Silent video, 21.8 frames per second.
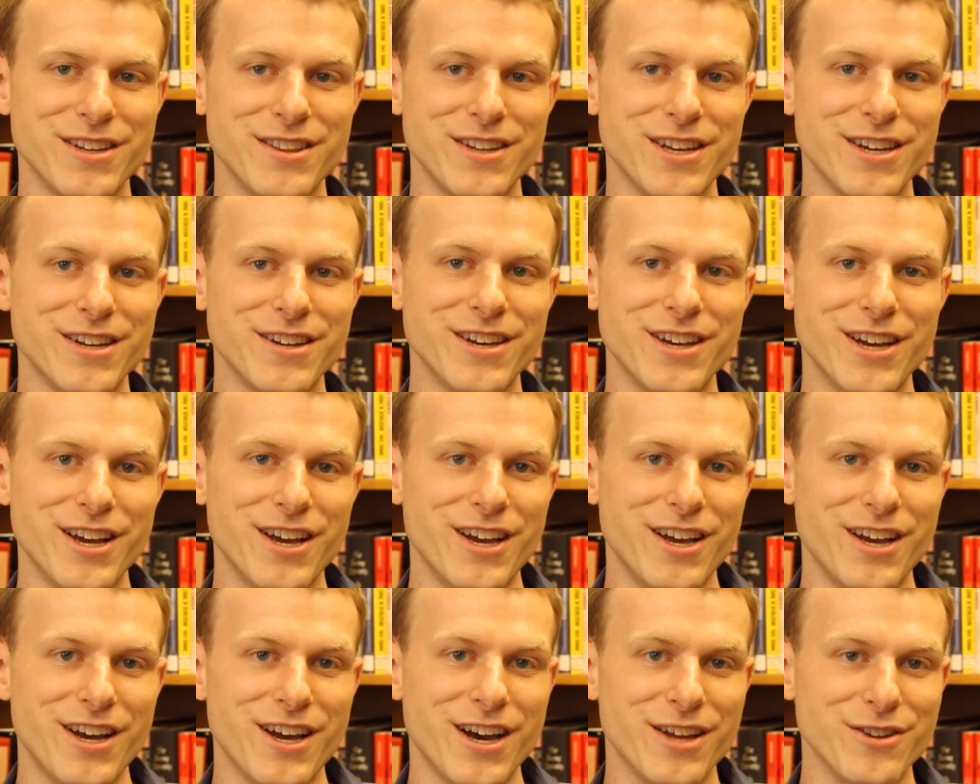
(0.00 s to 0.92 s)
And then
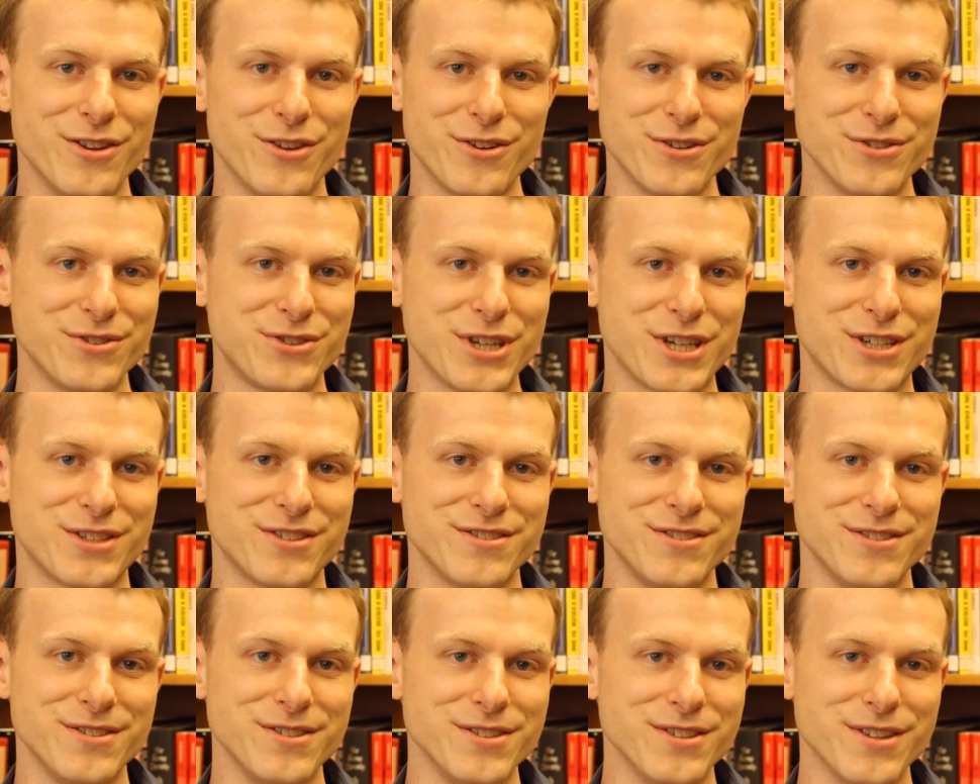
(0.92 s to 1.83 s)
the third
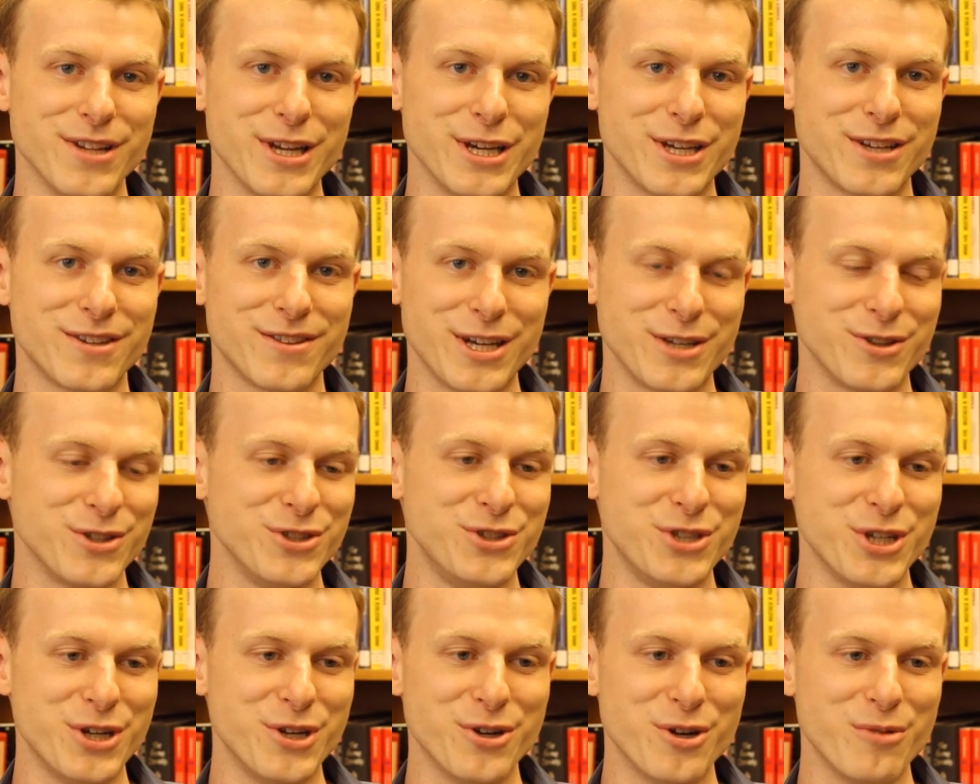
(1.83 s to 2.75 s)
section is like the
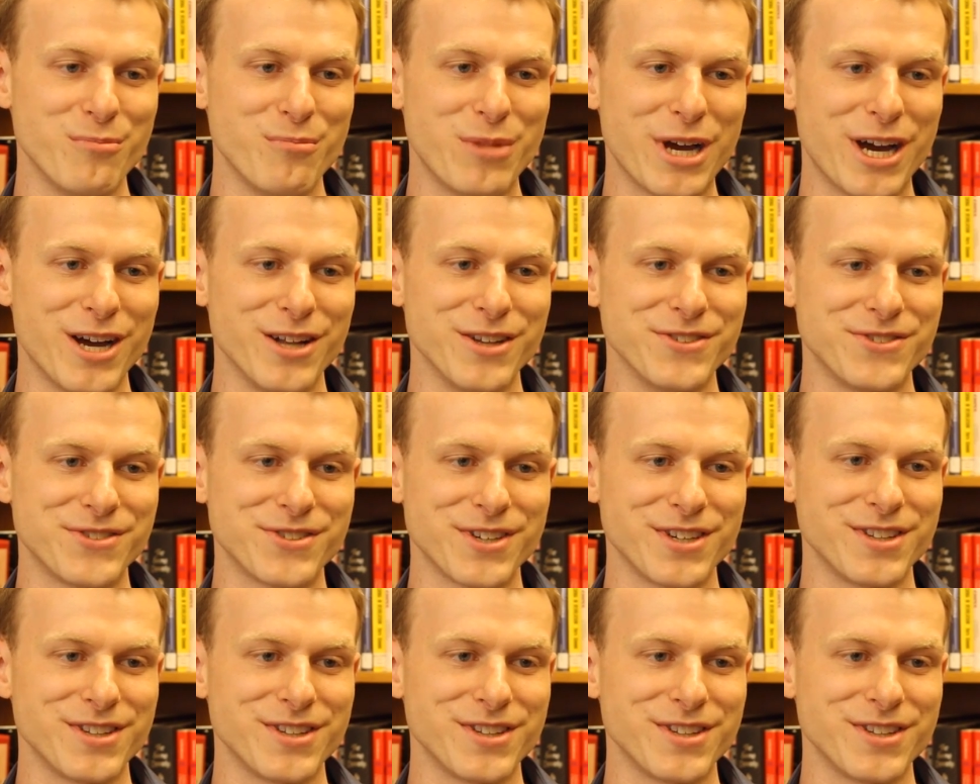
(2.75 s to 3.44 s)
gender imbalance.